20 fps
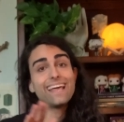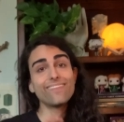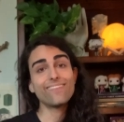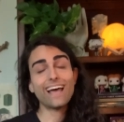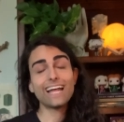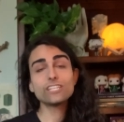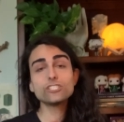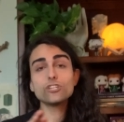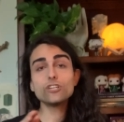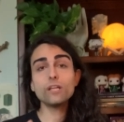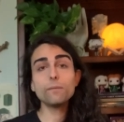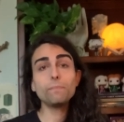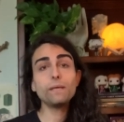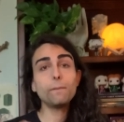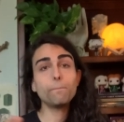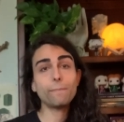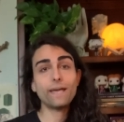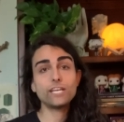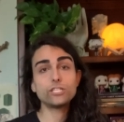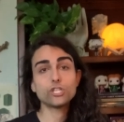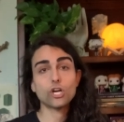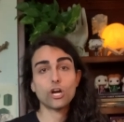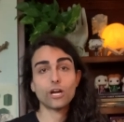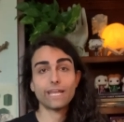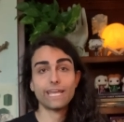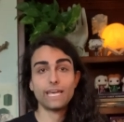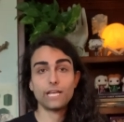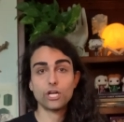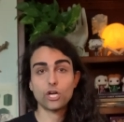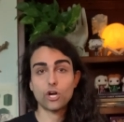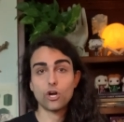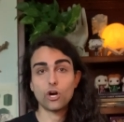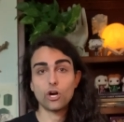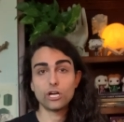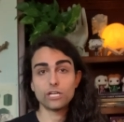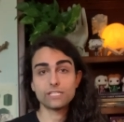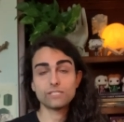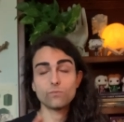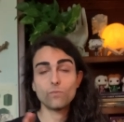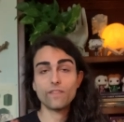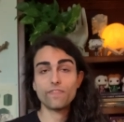That's going to be major arcana cards.